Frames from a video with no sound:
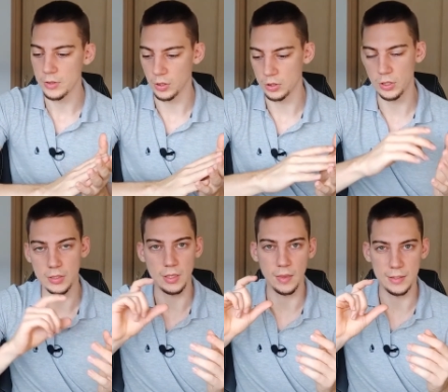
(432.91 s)
So
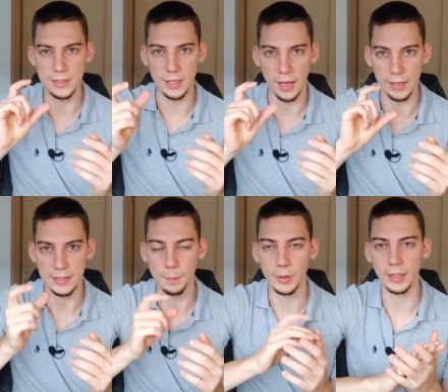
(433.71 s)
just uh,
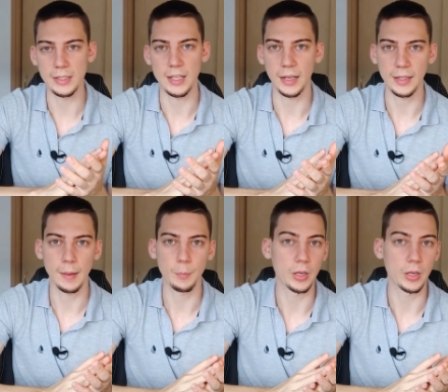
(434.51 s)
simple things like that,